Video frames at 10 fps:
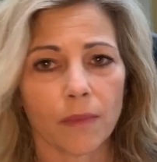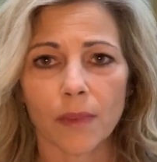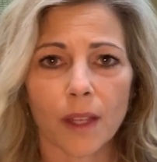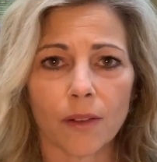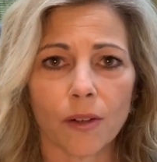
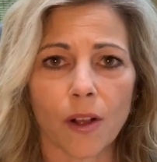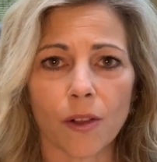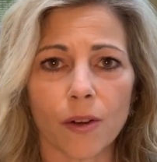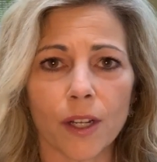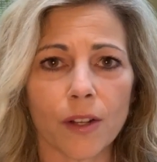they're not
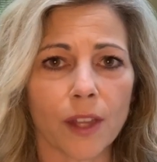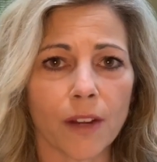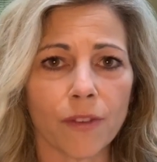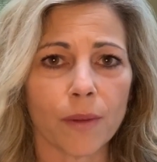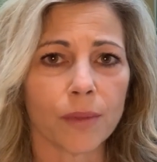learning to think
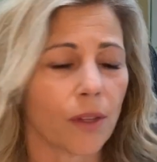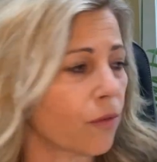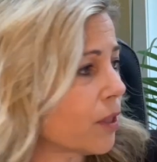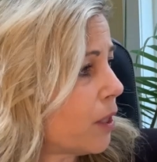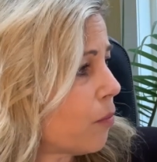for
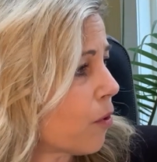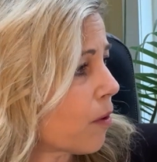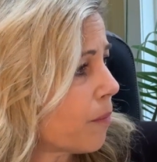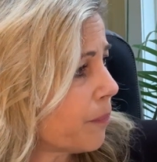themselves anymore.